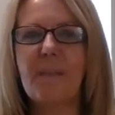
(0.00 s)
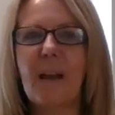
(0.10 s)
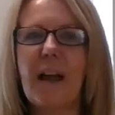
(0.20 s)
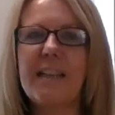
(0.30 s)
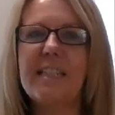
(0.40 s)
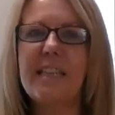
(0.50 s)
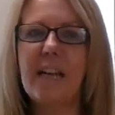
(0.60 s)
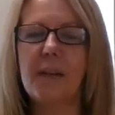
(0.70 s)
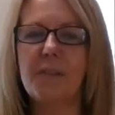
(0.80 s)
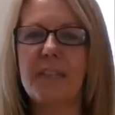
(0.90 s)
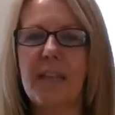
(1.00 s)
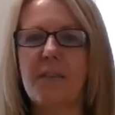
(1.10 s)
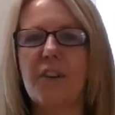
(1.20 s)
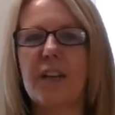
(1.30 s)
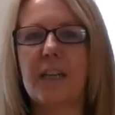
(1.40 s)
idea of
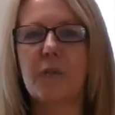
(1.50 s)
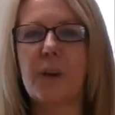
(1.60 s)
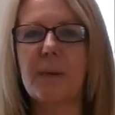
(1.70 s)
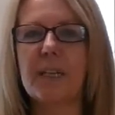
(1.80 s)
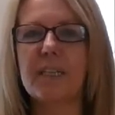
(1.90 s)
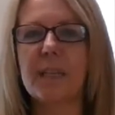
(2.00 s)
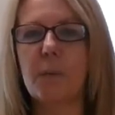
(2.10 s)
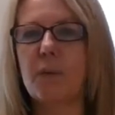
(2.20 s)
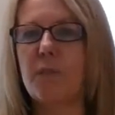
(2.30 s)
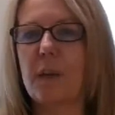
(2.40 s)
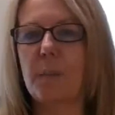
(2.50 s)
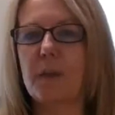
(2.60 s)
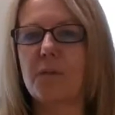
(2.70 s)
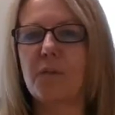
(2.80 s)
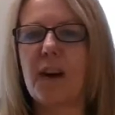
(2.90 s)
savoring and reminiscing with family
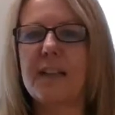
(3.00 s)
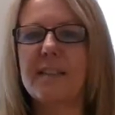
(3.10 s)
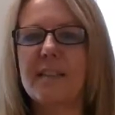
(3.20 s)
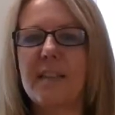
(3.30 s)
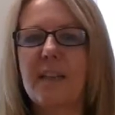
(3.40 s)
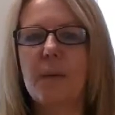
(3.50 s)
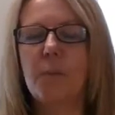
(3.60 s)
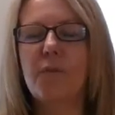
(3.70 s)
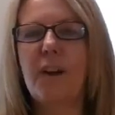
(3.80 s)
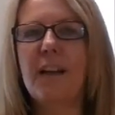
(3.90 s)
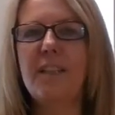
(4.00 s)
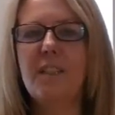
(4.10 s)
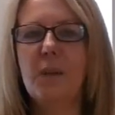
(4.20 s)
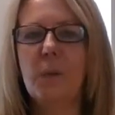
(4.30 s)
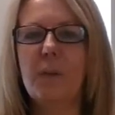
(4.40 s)
and friends provides
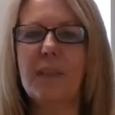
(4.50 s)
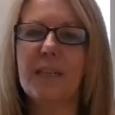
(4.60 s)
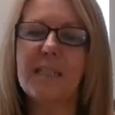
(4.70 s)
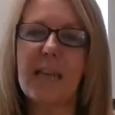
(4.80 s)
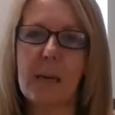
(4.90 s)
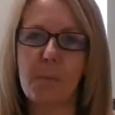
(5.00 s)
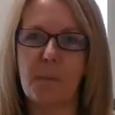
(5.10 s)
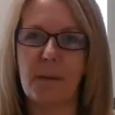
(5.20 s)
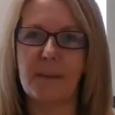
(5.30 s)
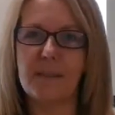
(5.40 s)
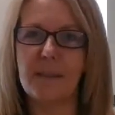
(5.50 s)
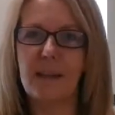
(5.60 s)
you with contentment